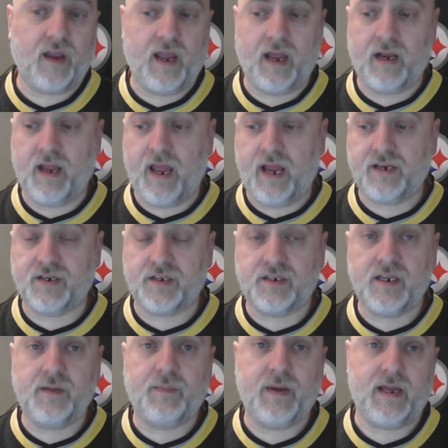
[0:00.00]
and
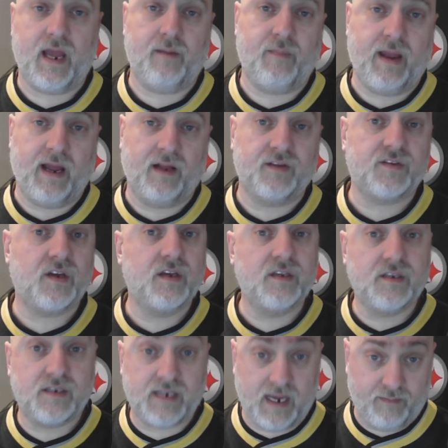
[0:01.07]
HSDPA bands,
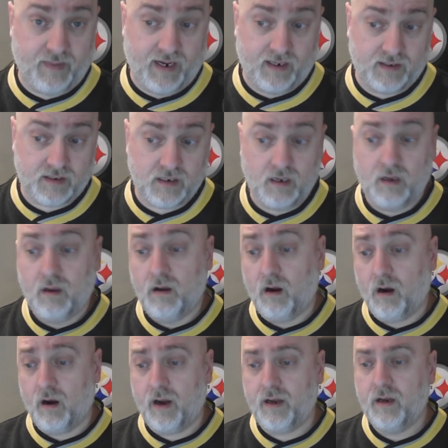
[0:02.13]
same bands.
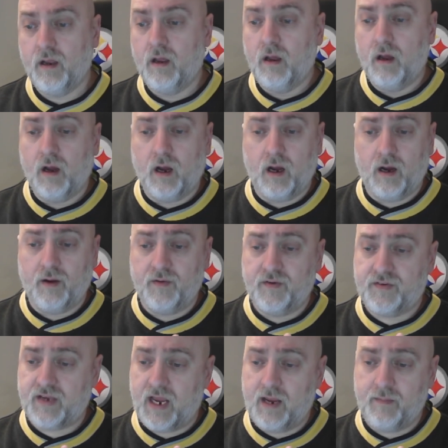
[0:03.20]
All right.
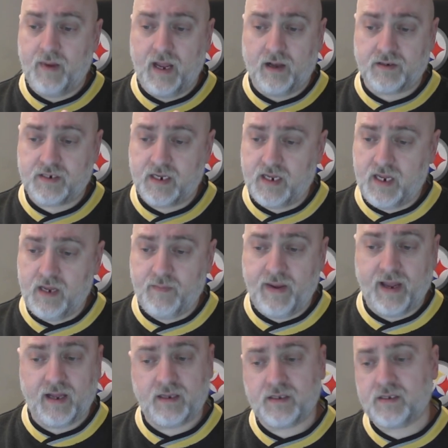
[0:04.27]
Same LTE
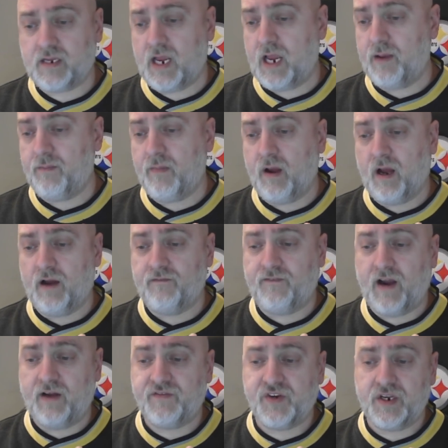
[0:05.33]
bands, same
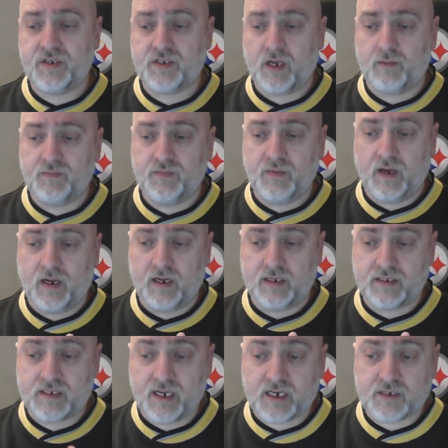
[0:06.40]
5G sub
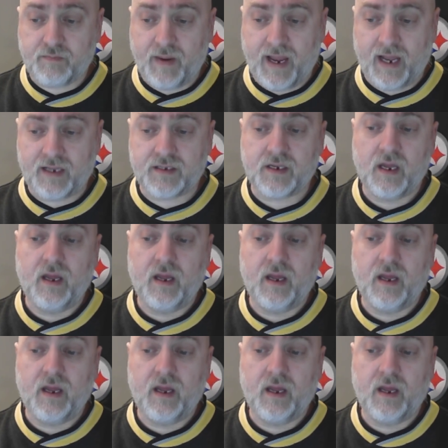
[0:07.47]
6 bands.